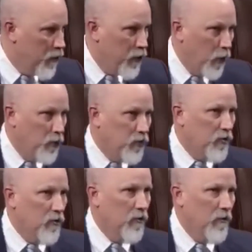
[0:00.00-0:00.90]

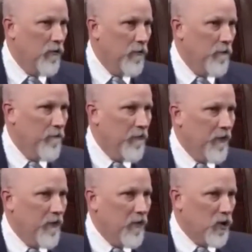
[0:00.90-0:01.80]
those
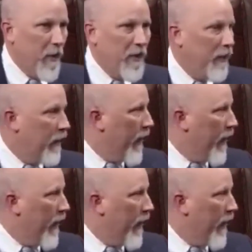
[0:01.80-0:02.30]
spending